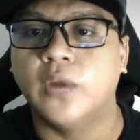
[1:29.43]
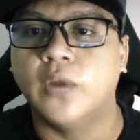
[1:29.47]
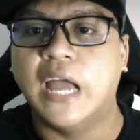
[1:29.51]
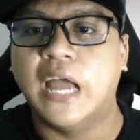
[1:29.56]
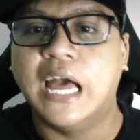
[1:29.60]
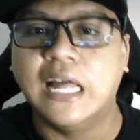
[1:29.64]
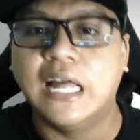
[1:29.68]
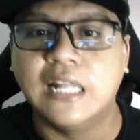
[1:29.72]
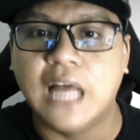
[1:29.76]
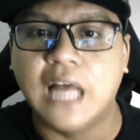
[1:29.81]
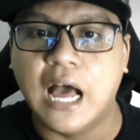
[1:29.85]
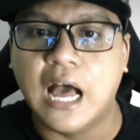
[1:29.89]

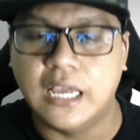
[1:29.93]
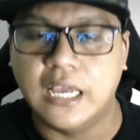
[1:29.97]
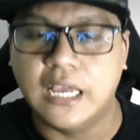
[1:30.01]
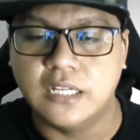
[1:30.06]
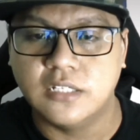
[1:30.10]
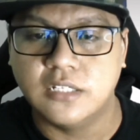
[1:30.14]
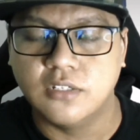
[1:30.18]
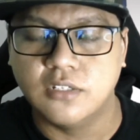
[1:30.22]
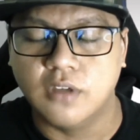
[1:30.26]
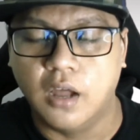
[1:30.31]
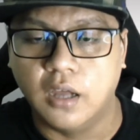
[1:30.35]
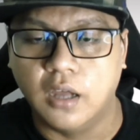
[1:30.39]

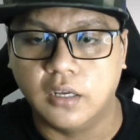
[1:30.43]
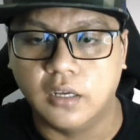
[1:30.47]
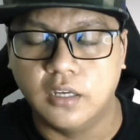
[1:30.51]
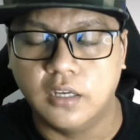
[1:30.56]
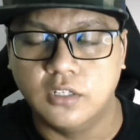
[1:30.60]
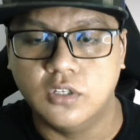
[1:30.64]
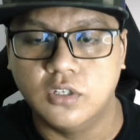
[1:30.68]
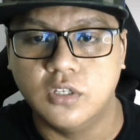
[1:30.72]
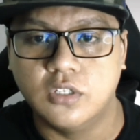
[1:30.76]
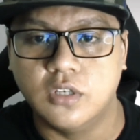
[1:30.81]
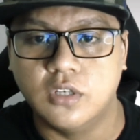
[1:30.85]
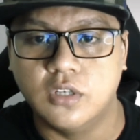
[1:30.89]
allies talking
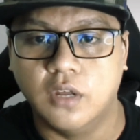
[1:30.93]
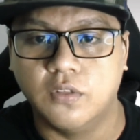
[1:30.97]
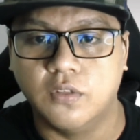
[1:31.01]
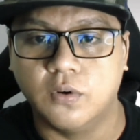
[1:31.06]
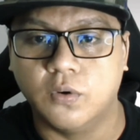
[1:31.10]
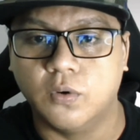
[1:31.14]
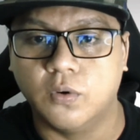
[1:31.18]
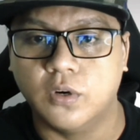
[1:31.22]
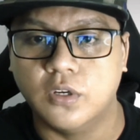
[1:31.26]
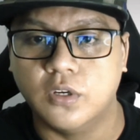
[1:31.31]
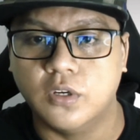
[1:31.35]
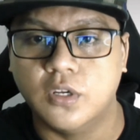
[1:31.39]
to each other
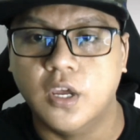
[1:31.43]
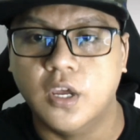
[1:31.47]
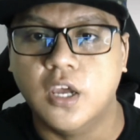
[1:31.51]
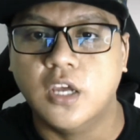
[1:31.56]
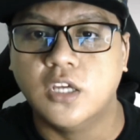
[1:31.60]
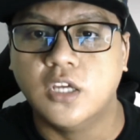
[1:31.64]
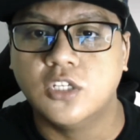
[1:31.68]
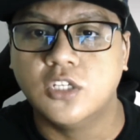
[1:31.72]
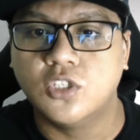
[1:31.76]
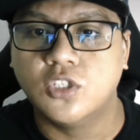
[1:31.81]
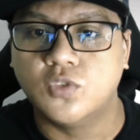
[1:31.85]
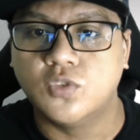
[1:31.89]
or
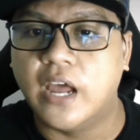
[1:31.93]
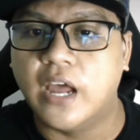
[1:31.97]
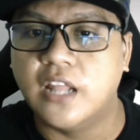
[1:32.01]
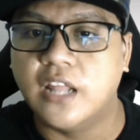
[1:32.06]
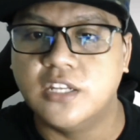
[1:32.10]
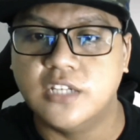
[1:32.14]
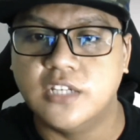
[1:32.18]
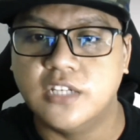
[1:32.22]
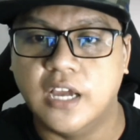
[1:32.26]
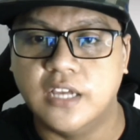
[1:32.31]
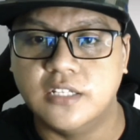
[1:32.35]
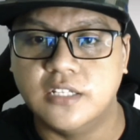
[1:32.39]

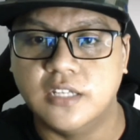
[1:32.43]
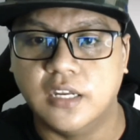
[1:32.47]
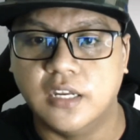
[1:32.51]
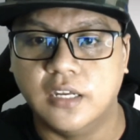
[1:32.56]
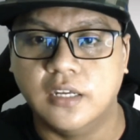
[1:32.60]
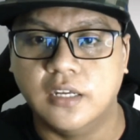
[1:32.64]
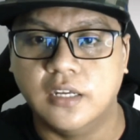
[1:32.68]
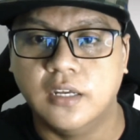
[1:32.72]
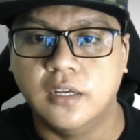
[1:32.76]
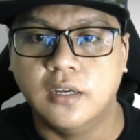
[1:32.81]
strategizing,